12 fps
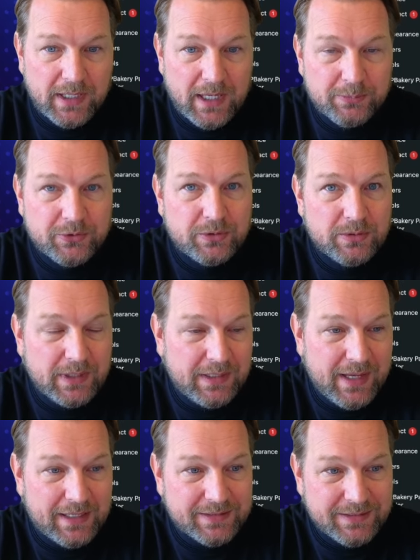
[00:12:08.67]
helps you
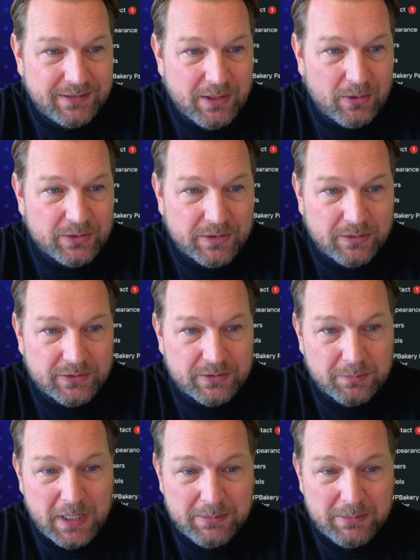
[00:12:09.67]
in SEO services.